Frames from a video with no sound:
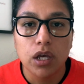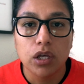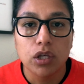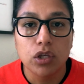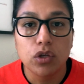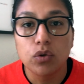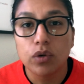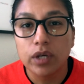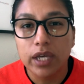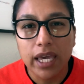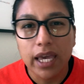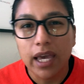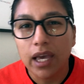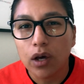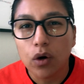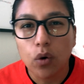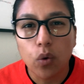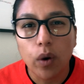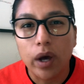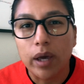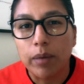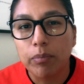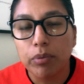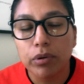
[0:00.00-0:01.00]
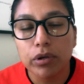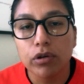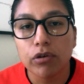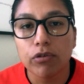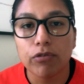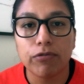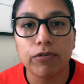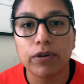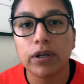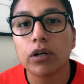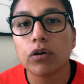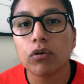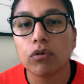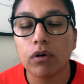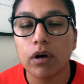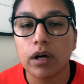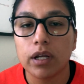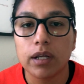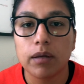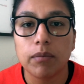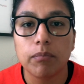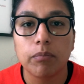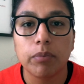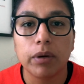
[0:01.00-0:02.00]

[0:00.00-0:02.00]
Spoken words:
you can't quite put your finger on it,